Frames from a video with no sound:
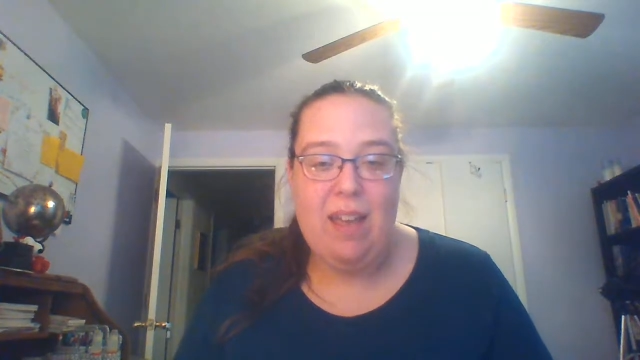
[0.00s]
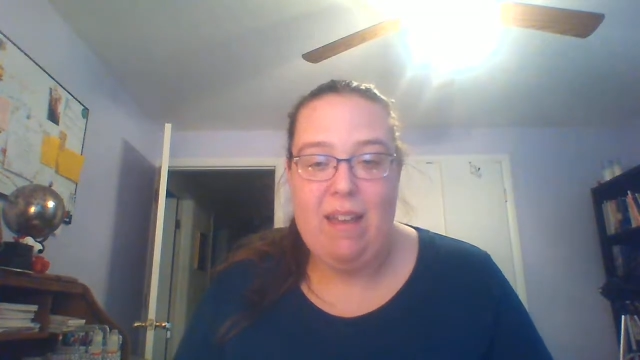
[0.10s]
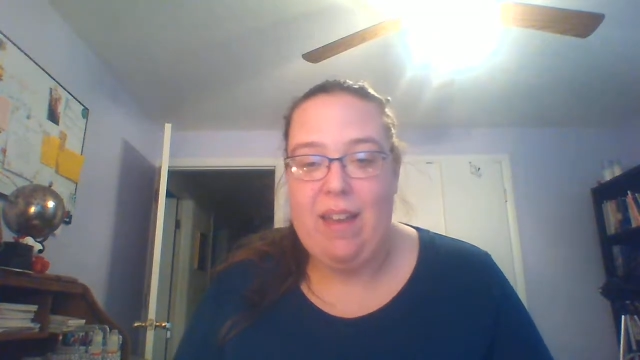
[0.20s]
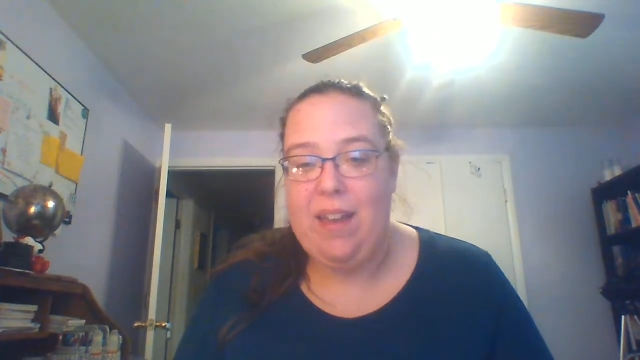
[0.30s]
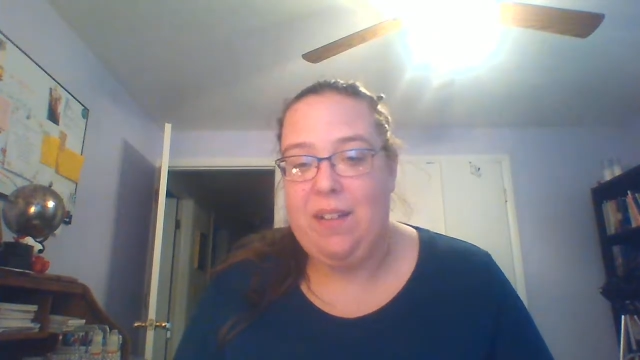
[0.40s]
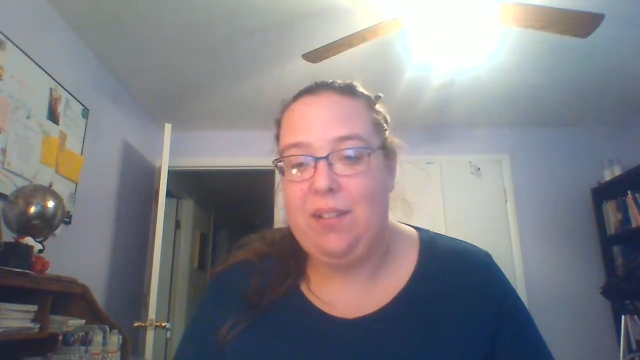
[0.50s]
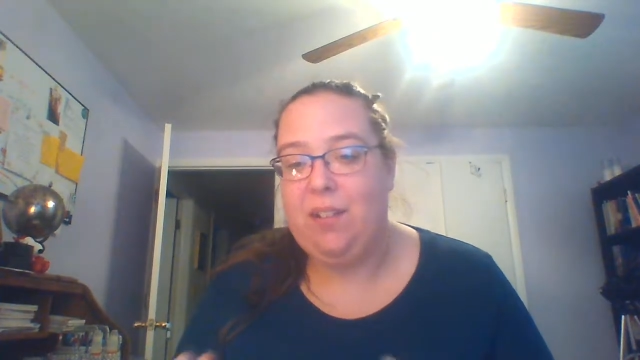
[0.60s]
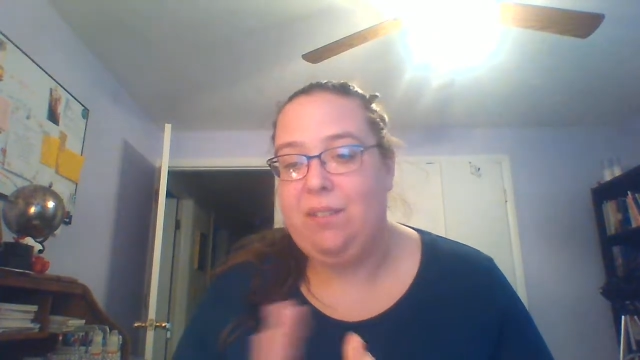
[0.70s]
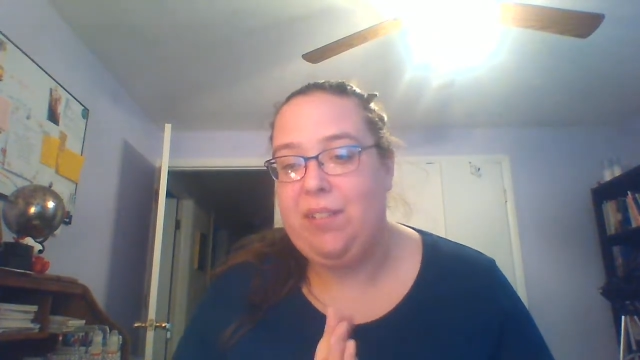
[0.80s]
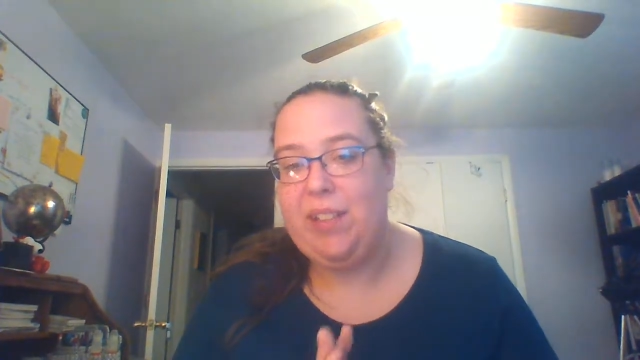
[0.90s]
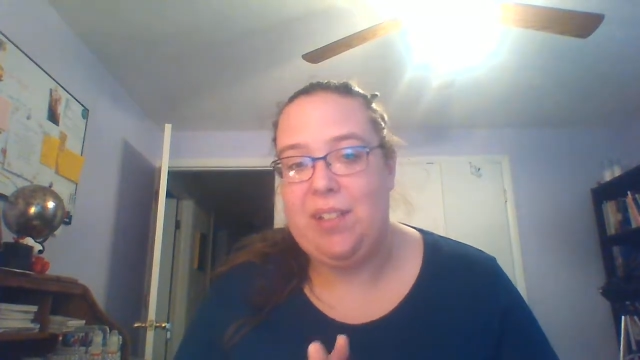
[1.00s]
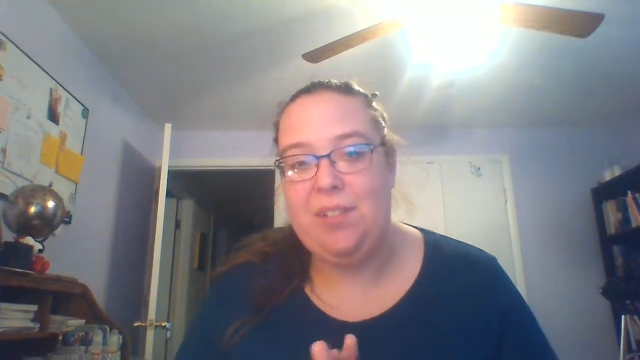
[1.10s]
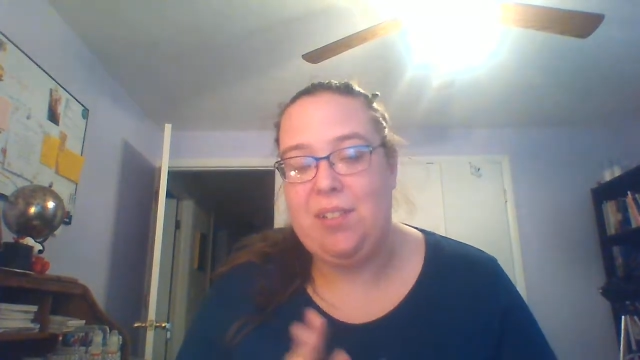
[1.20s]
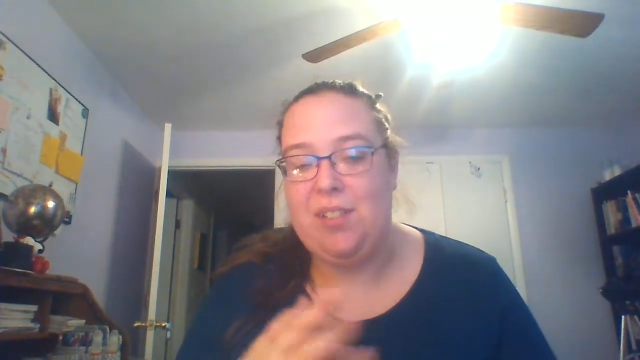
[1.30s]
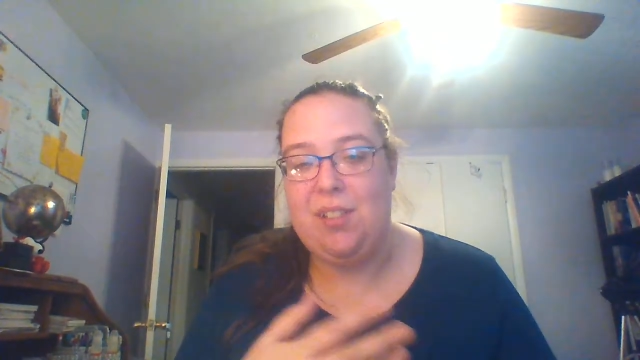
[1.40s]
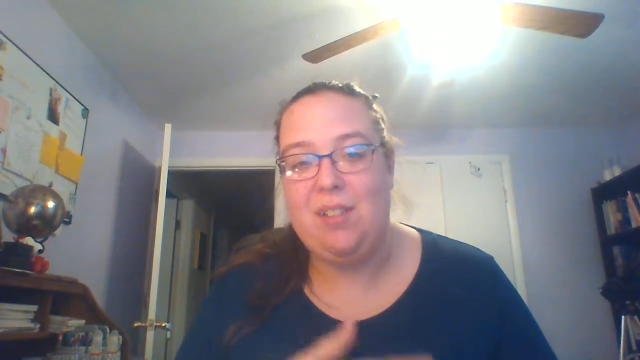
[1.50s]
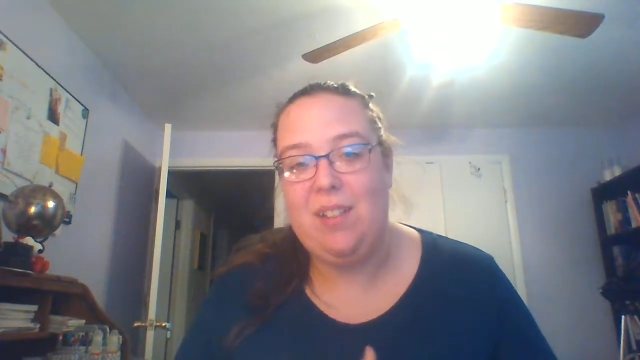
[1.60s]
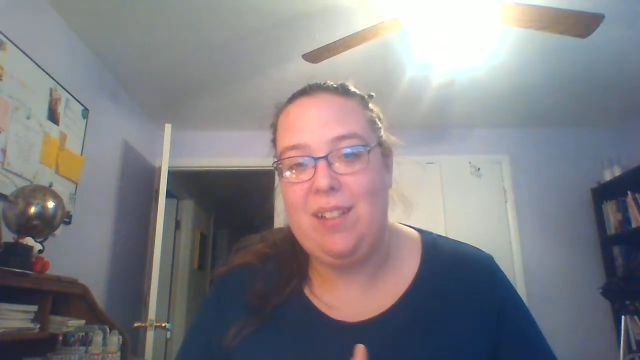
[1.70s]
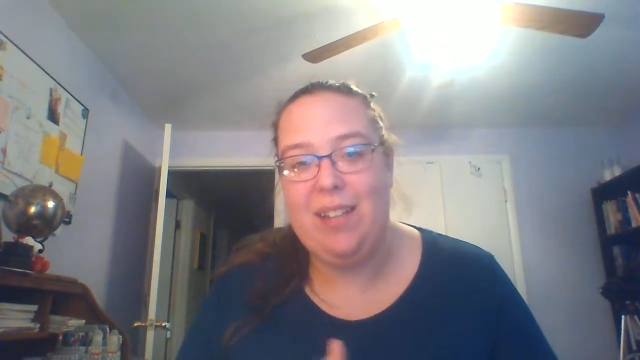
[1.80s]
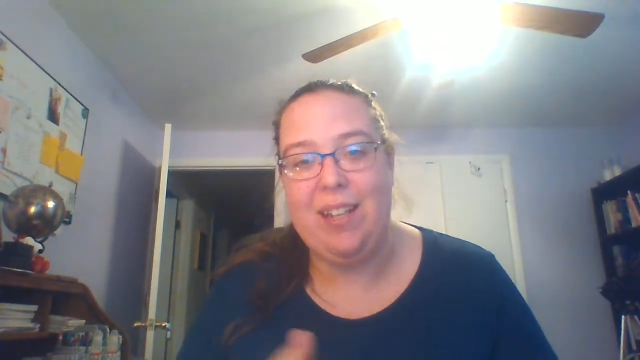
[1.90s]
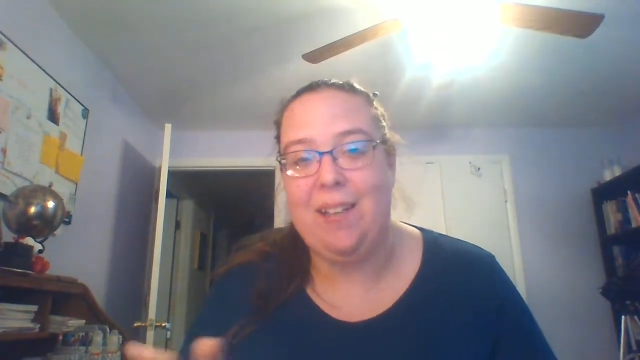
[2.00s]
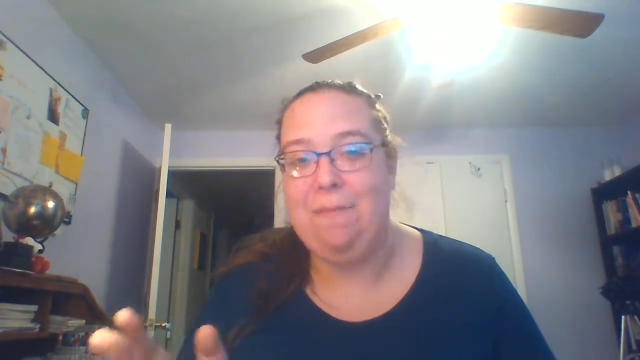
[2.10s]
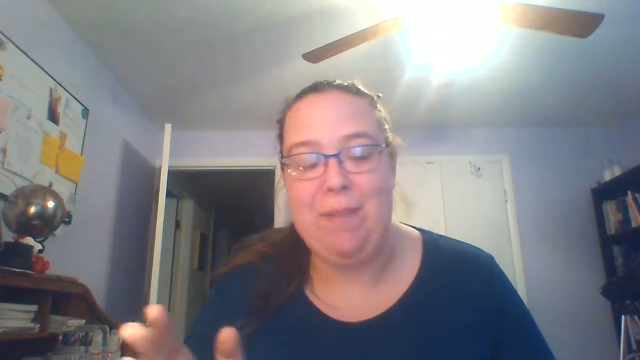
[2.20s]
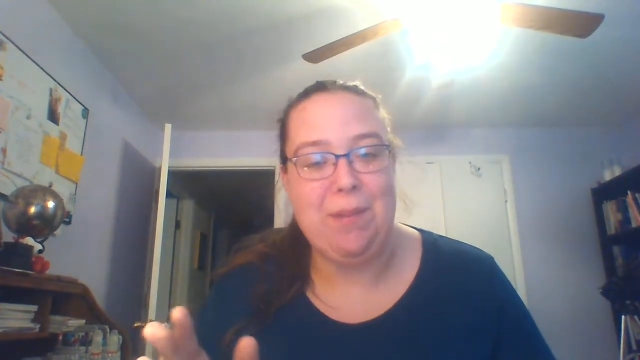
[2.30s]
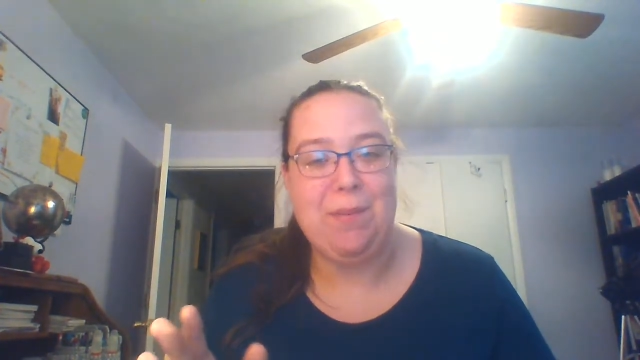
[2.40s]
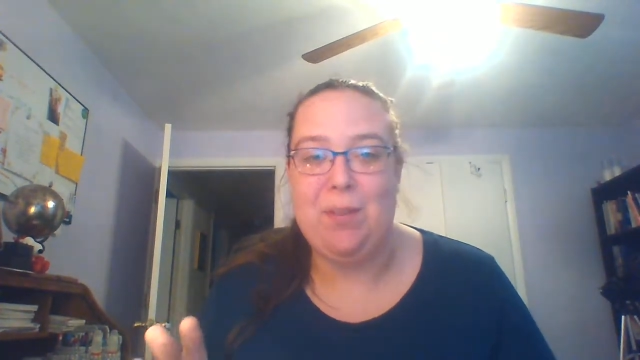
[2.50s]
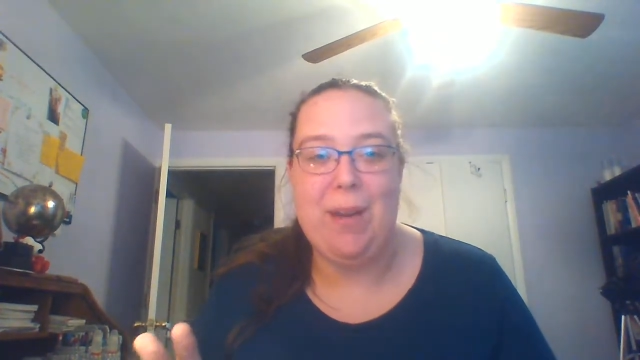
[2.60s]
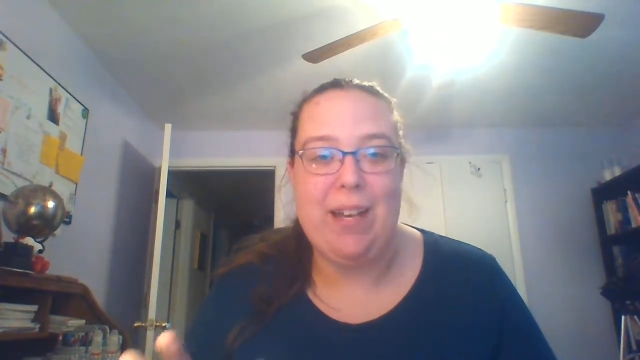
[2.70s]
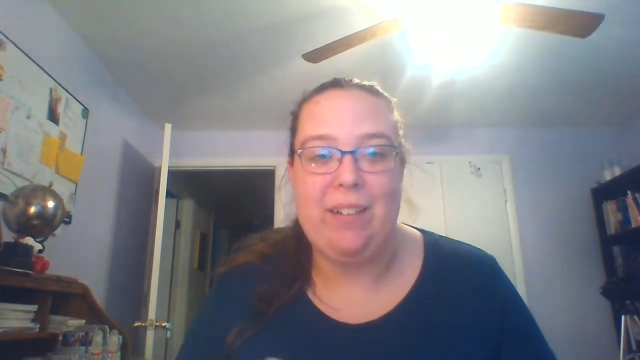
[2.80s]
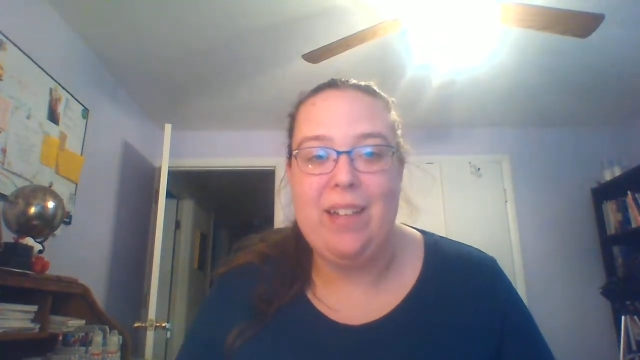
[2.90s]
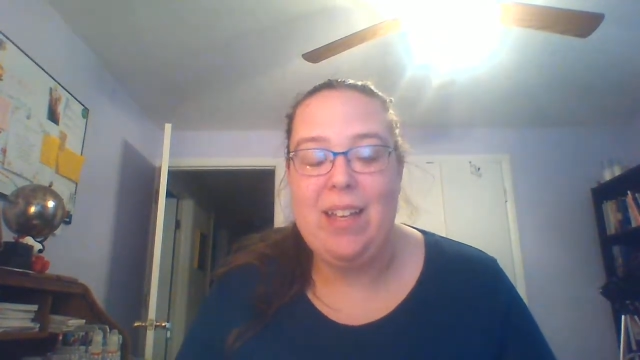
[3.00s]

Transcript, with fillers: and her videos just make me smile.